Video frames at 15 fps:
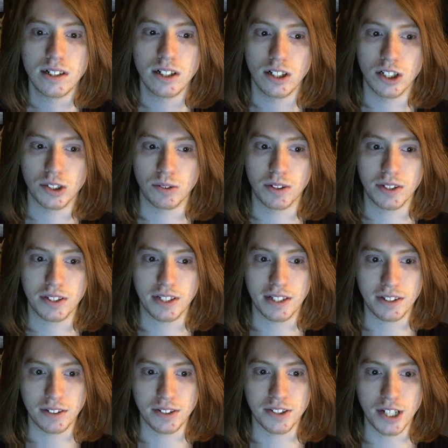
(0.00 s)
What's worse is that
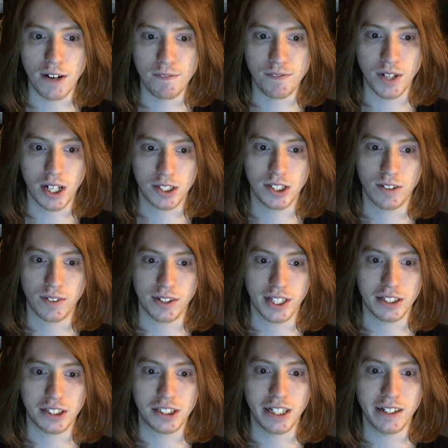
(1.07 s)
those dumb fucks over at that
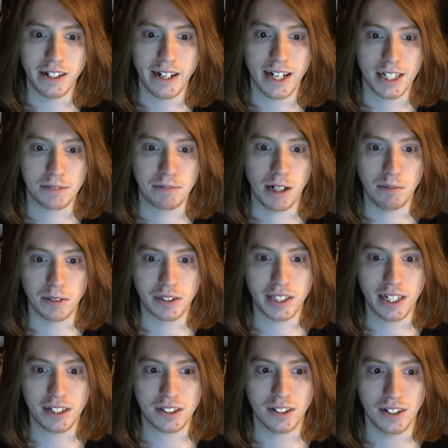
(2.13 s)
shitty-ass
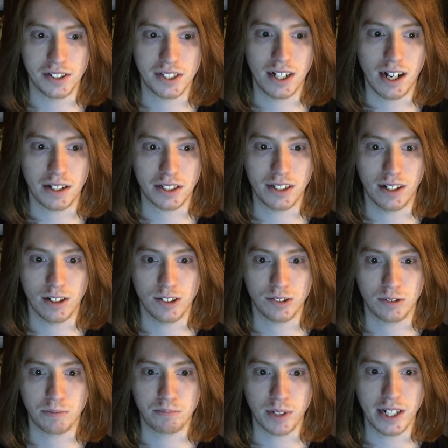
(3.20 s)
publication on its Hot Cars
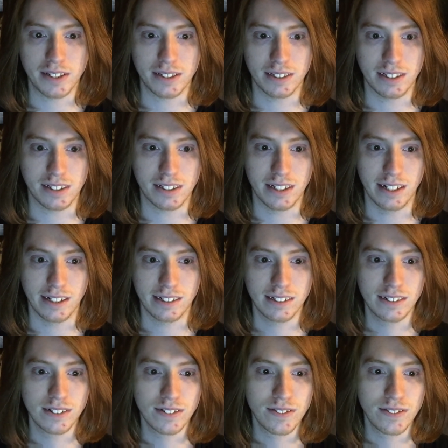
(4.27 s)
were praising this thing.